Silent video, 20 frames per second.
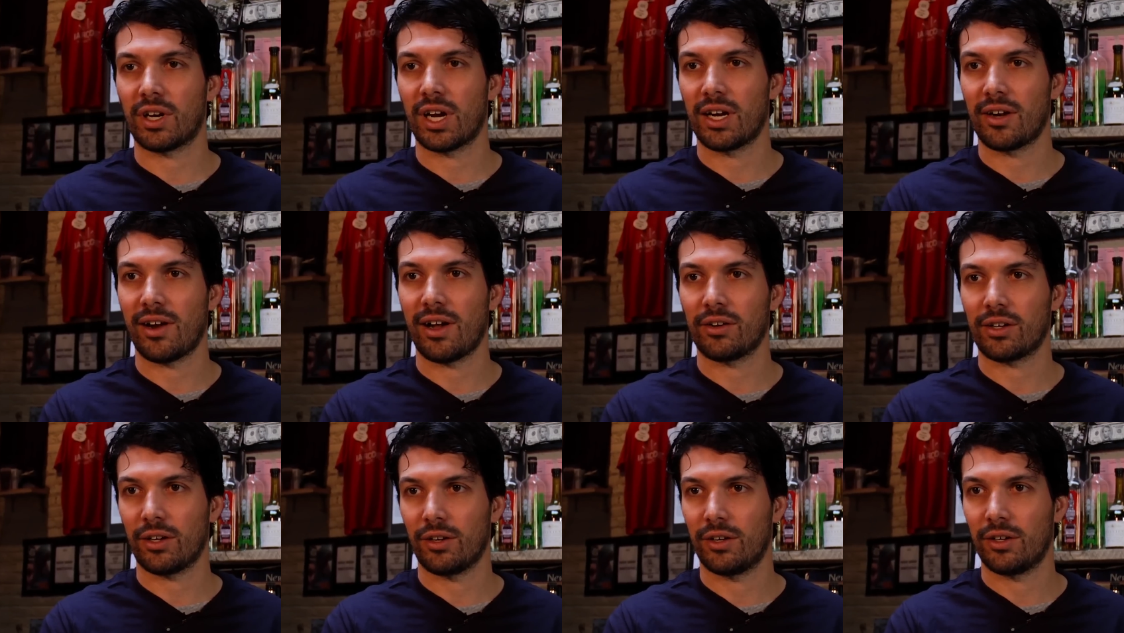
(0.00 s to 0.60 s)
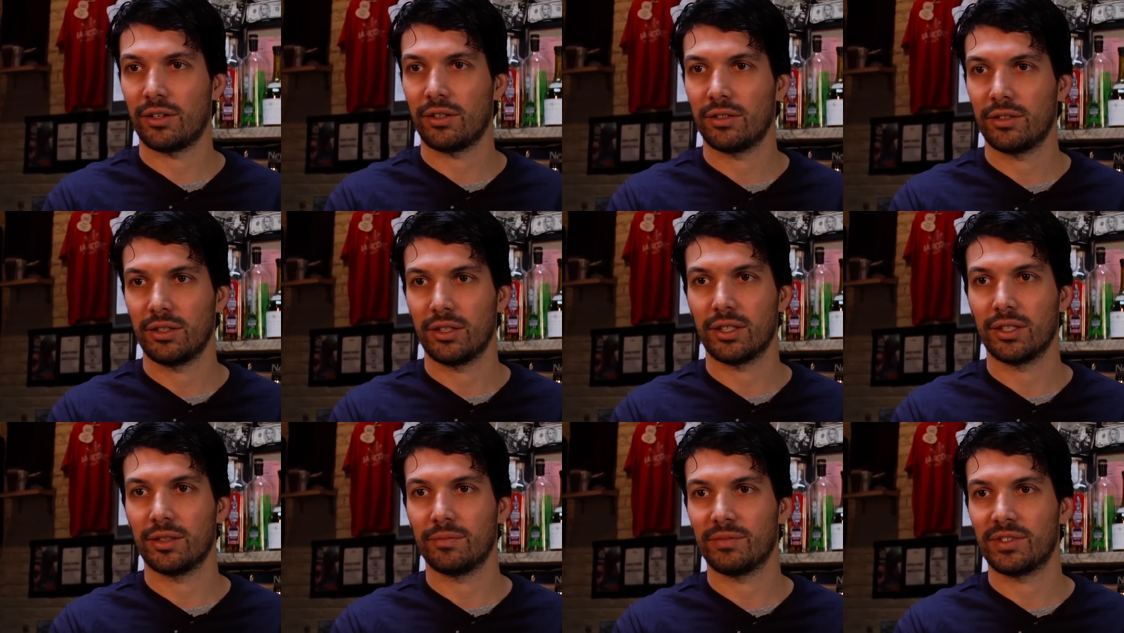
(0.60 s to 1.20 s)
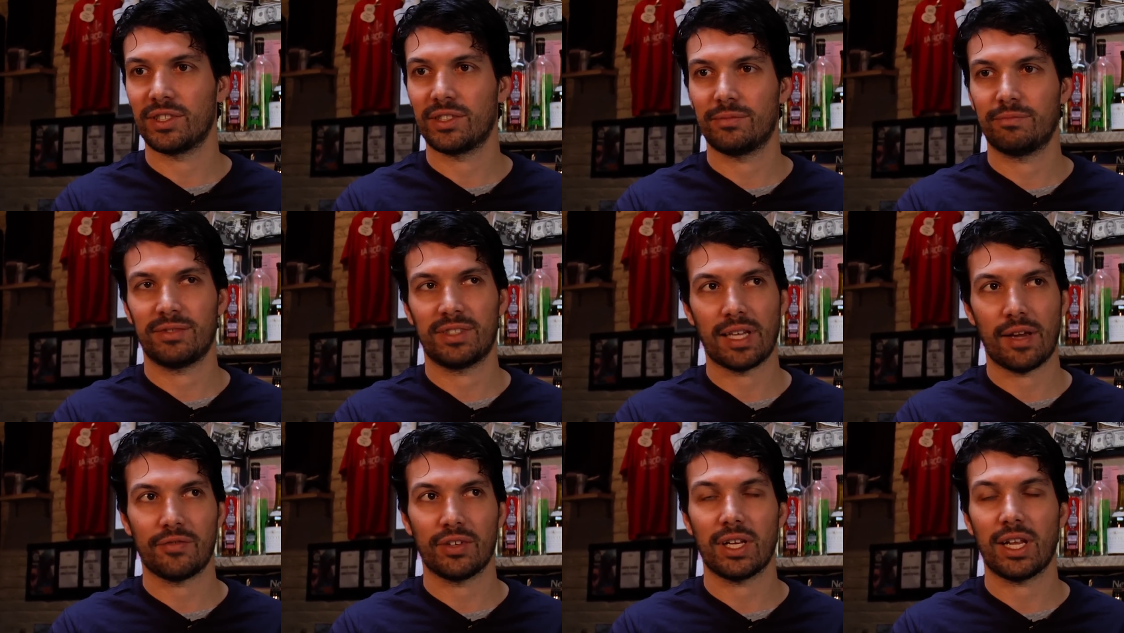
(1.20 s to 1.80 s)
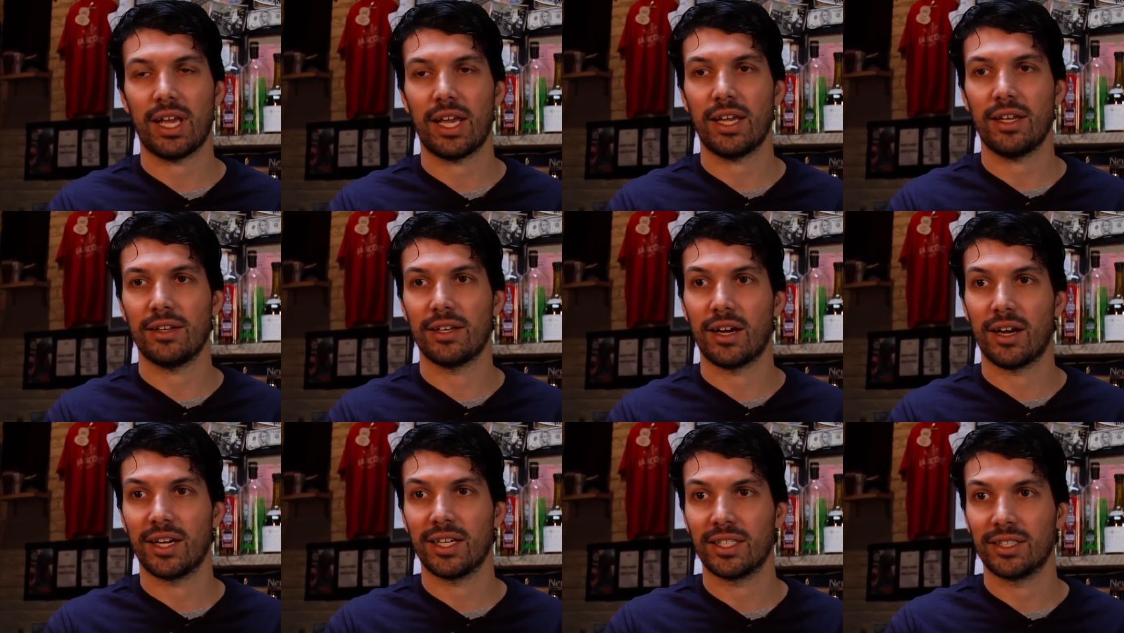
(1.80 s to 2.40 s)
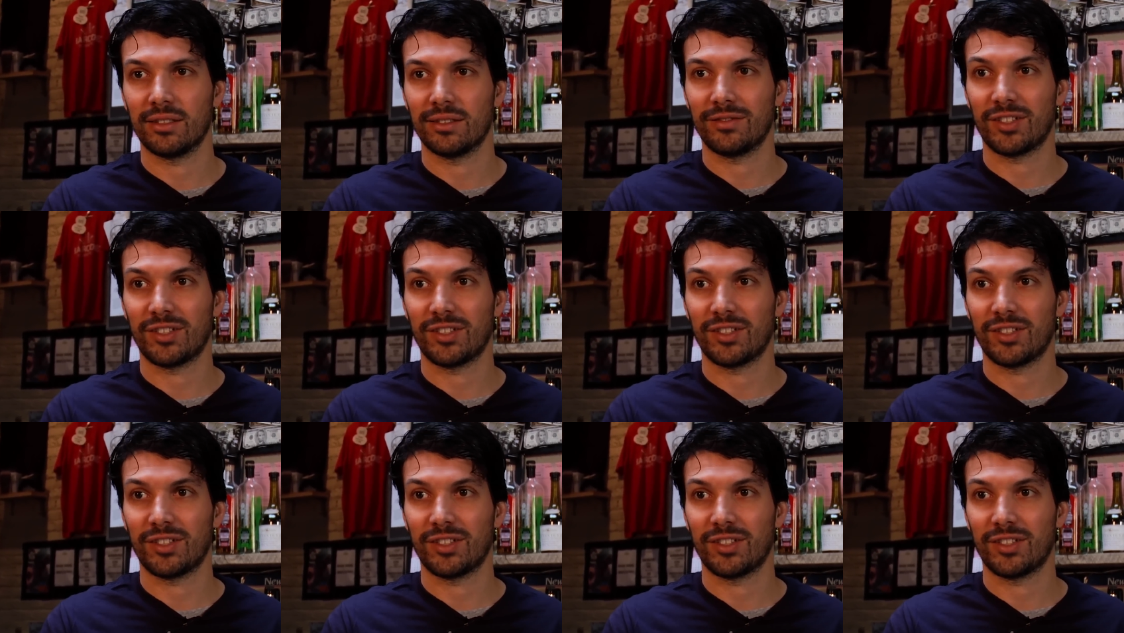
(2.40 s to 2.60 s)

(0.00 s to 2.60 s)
higher alcohol, 7, 8, 9,